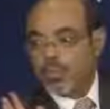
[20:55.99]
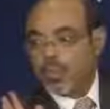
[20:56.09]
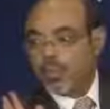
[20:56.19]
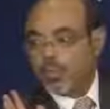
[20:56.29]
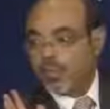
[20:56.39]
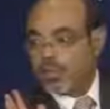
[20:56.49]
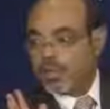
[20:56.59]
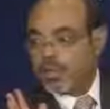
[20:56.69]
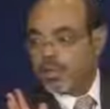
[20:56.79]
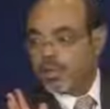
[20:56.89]
polar
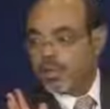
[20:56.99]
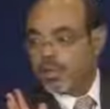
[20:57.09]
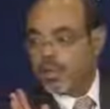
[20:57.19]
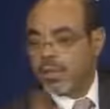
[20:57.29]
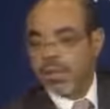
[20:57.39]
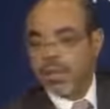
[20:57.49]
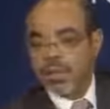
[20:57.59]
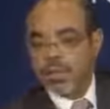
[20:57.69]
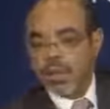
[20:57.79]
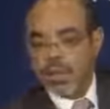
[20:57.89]
opposites,
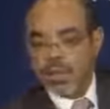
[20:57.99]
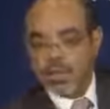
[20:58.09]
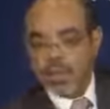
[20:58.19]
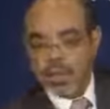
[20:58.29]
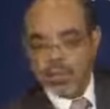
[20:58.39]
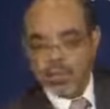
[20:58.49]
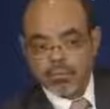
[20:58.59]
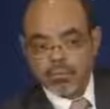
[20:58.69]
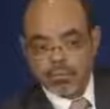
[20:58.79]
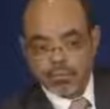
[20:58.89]

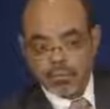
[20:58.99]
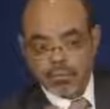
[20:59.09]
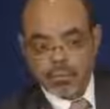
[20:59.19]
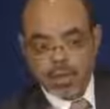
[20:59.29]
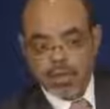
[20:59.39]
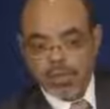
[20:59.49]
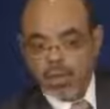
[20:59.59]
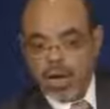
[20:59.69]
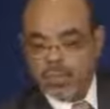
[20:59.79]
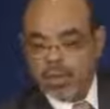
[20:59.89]
then we
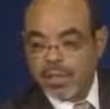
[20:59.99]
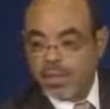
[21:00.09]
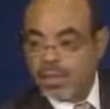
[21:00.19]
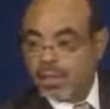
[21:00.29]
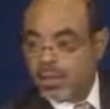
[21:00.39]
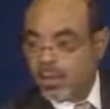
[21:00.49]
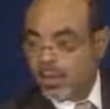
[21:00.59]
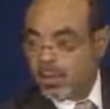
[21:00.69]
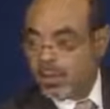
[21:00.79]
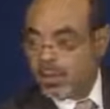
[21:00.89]
will have missed a
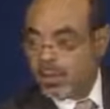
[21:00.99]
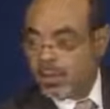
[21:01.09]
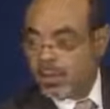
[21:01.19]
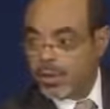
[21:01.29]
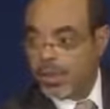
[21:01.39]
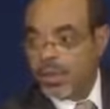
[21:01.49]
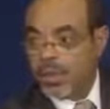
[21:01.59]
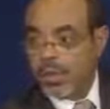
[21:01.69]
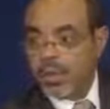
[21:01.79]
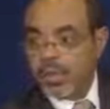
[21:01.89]
golden opportunity.
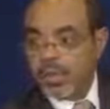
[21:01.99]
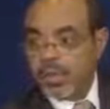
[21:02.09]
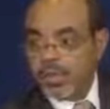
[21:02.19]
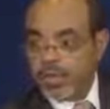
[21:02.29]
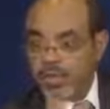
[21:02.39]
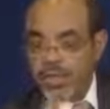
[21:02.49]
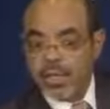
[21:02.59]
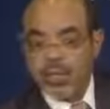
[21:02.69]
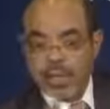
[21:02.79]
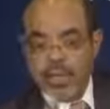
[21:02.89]
If the
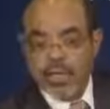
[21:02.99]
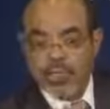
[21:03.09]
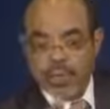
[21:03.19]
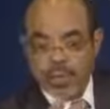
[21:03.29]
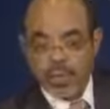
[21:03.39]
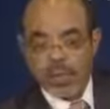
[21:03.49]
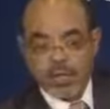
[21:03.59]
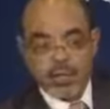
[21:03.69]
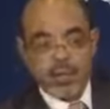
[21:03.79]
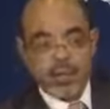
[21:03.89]
thing we take from
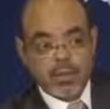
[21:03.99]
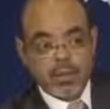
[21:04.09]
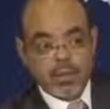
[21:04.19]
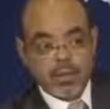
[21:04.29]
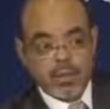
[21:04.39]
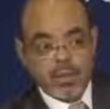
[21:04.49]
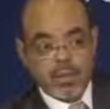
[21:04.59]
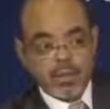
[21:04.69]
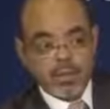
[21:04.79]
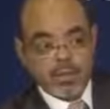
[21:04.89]
here
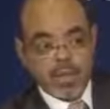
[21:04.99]
is